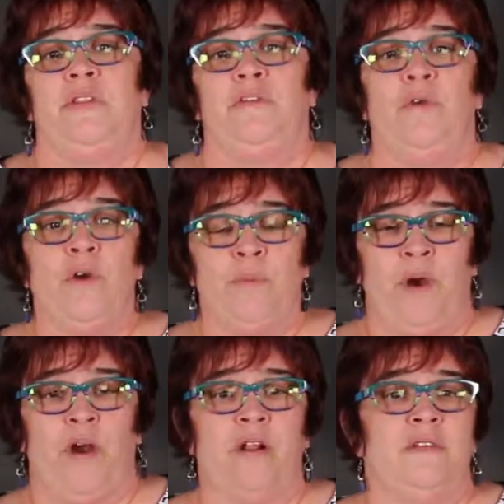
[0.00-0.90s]
But the fourth
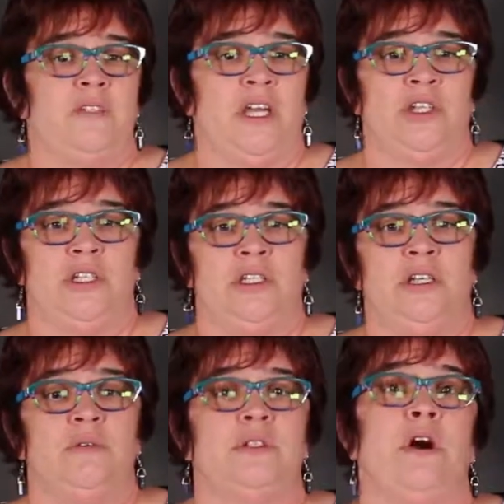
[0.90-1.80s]
part of Section
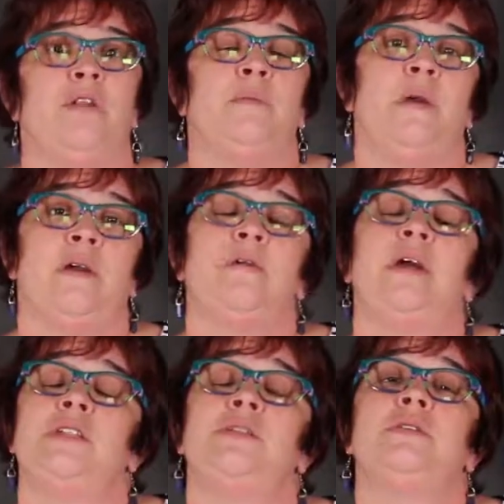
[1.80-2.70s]
2 is called the
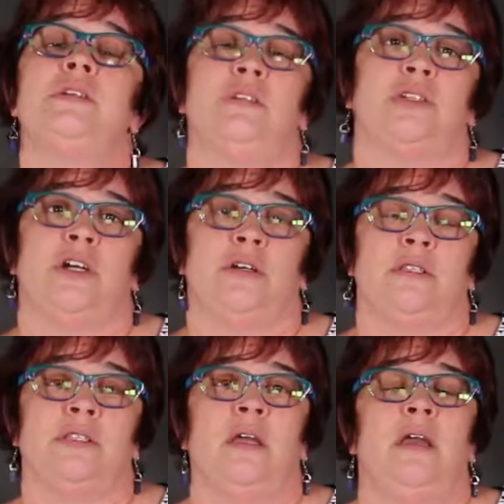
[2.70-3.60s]
Parental
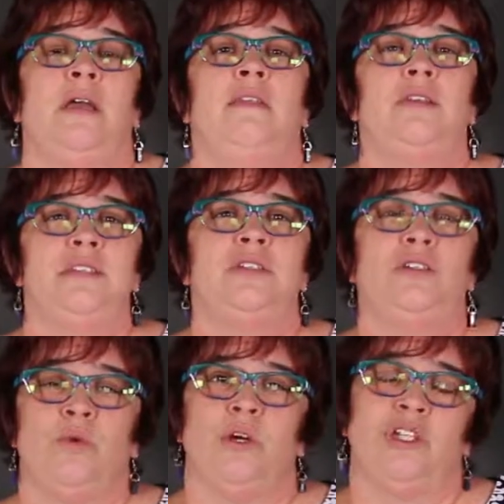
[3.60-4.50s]
Concerns. This
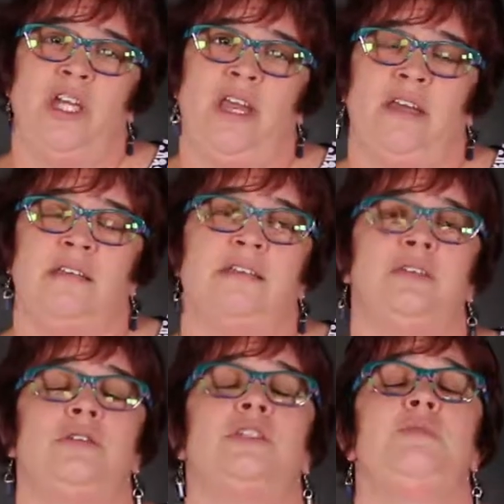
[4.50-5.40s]
is your chance
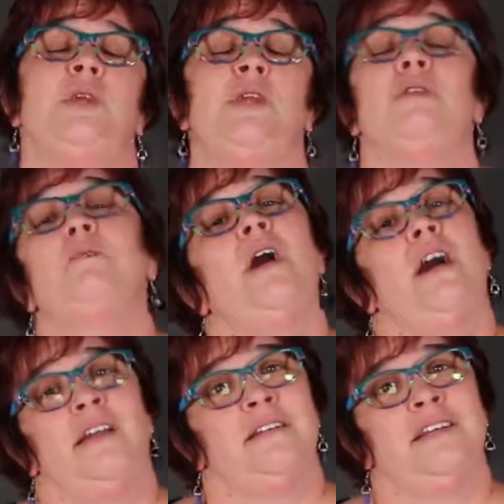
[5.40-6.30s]
to speak your
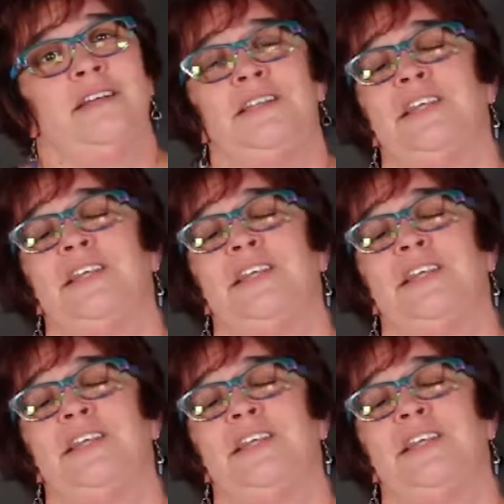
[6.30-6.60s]
mind,